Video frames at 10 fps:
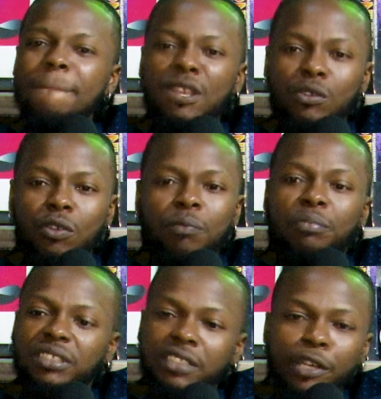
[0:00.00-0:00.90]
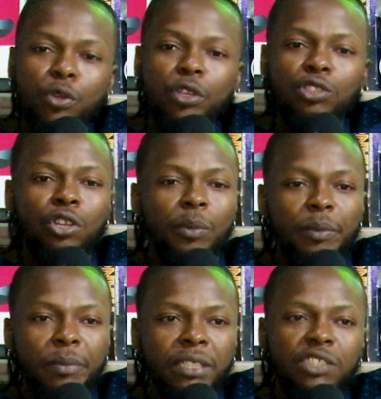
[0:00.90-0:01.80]
You know, but staying on your job, it
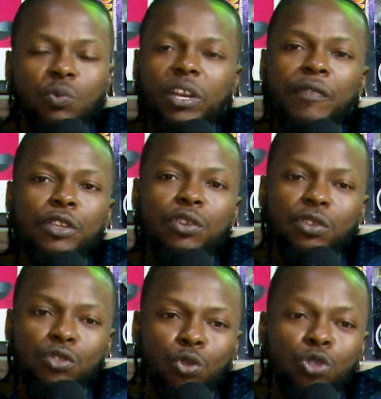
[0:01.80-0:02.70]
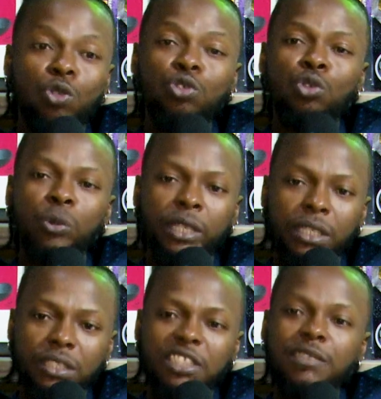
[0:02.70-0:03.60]
means whatever you're
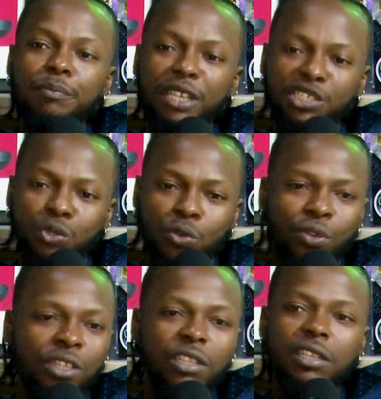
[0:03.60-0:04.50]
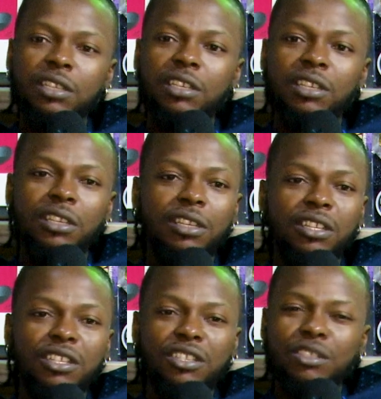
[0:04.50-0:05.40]
doing, just make sure,
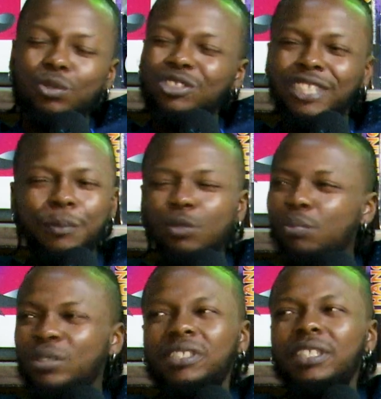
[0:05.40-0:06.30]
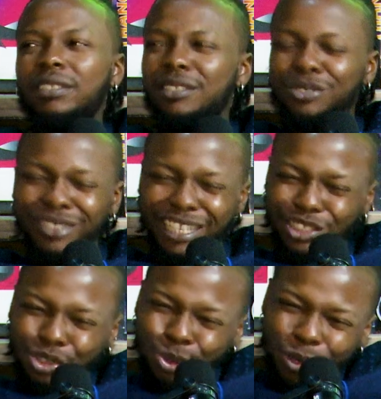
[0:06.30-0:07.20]
don't skip the process. Just
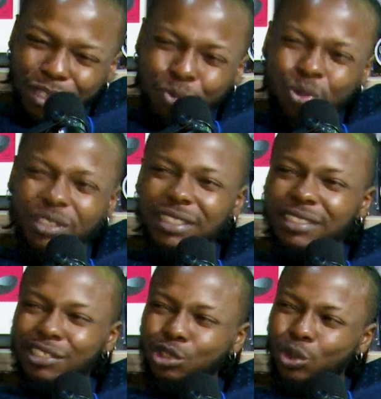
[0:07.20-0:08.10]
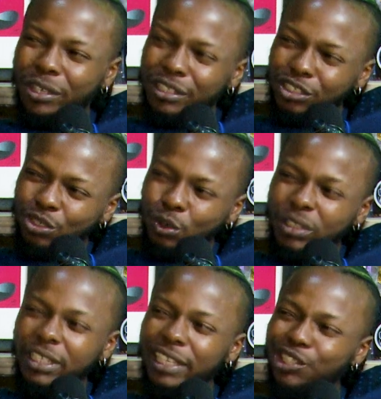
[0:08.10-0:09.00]
enjoy the process, enjoy the
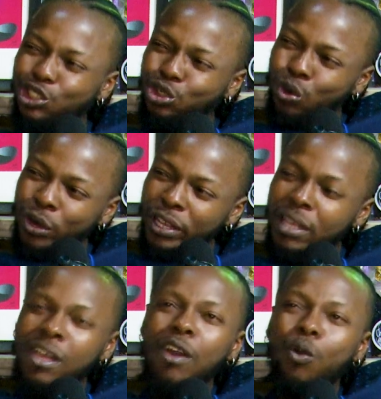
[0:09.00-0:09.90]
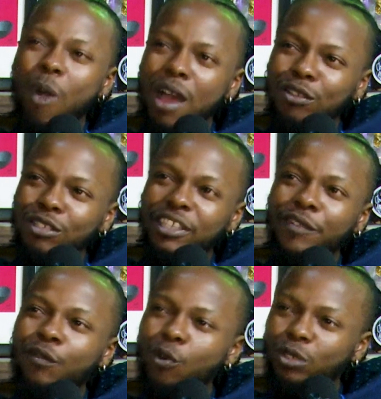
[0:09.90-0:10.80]
journey, enjoy. While looking
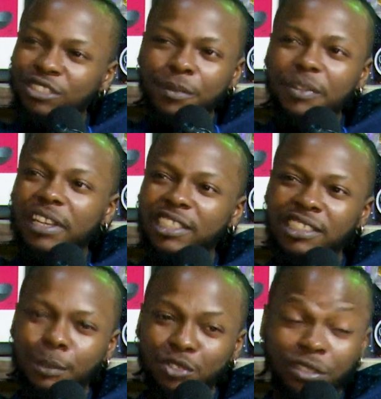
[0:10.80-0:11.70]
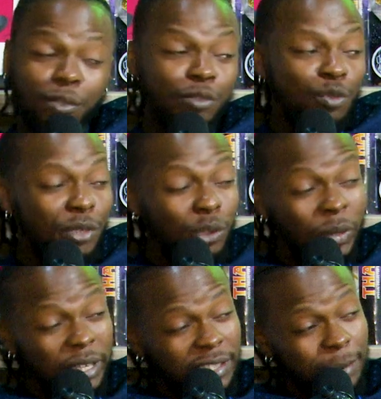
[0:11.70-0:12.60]
for something exceptional, you'll be
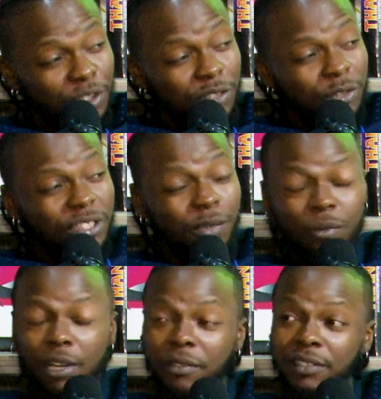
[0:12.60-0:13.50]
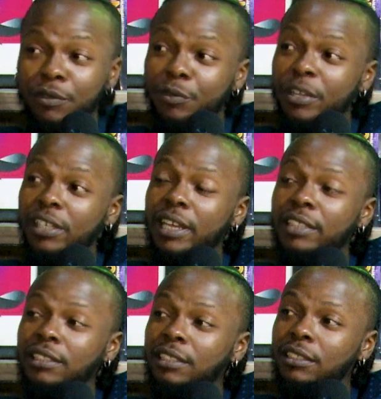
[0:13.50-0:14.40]
doing exceptional shit without even
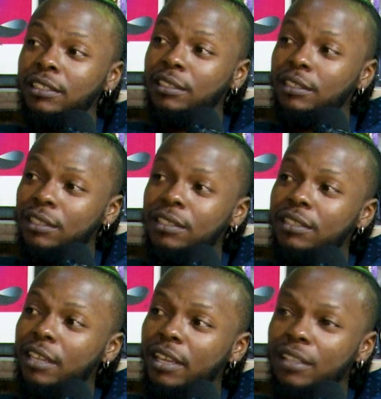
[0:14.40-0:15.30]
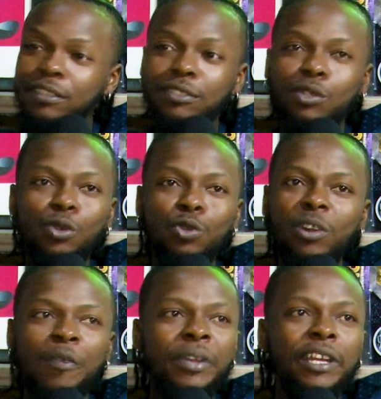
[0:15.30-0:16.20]
realizing it. Yeah. So you would
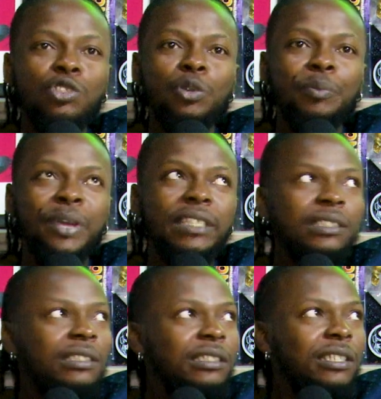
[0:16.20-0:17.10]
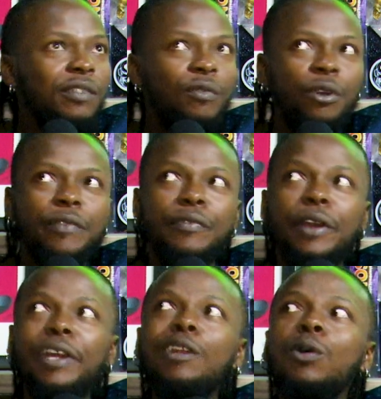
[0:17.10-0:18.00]
have been at your best for a
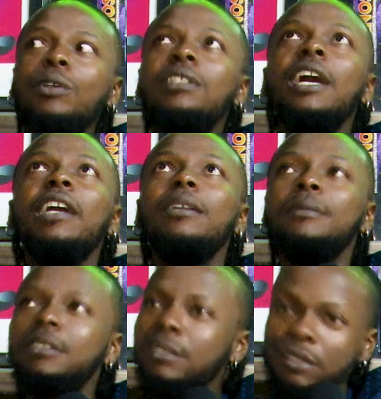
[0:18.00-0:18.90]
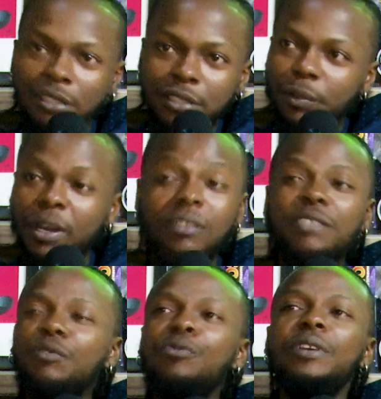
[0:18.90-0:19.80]
very long time without
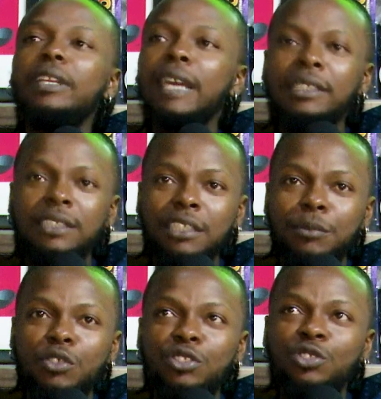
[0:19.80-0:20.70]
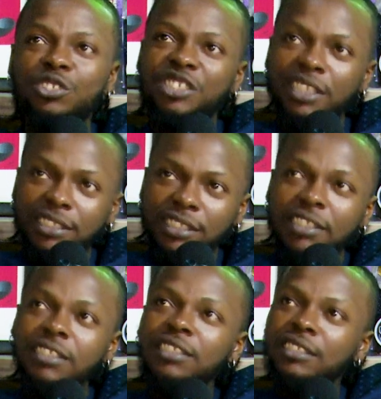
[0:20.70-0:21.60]
even realizing it, because you're
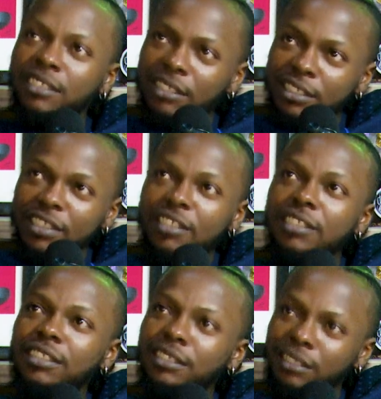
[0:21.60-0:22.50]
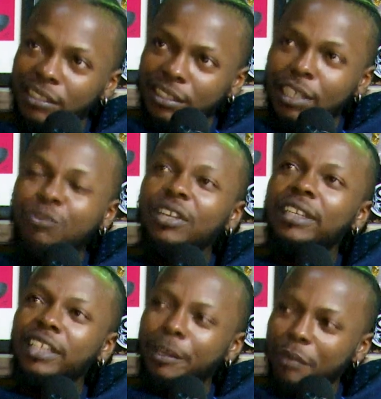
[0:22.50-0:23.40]
chasing this, I'm trying to
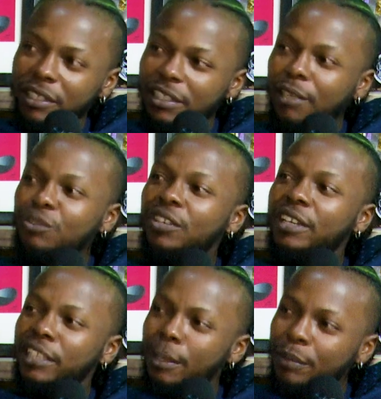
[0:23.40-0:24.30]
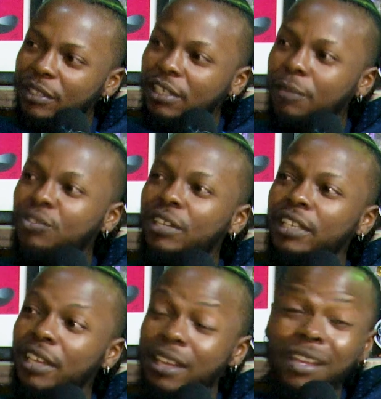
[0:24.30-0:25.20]
get better, I'm trying to get better, I'm trying to
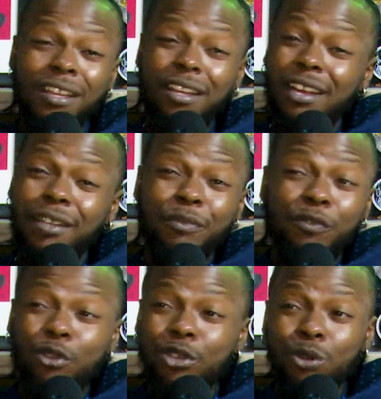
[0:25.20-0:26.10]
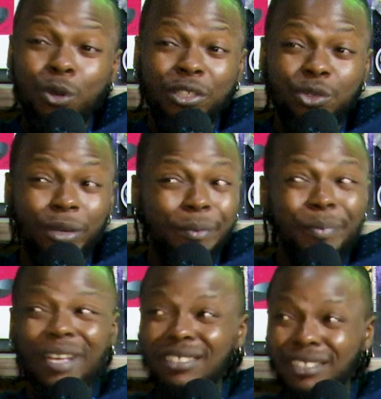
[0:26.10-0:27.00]
get... And before you know it, you're the
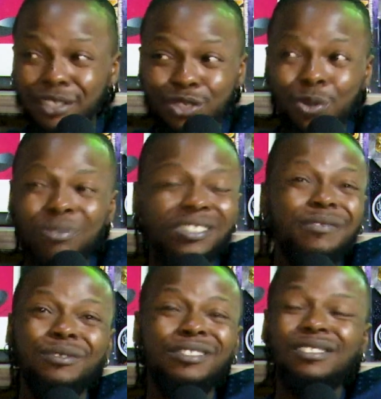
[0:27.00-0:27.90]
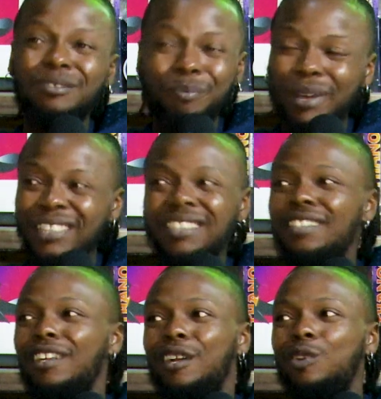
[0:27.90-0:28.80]
best and you don't even bask in
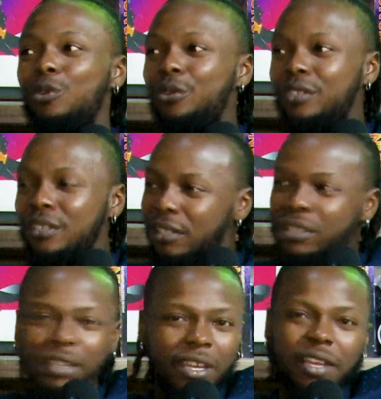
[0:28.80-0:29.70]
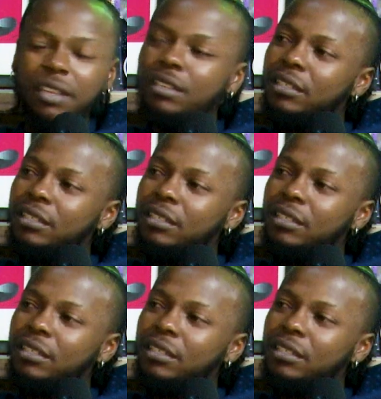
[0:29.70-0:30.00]
that glory. Yeah.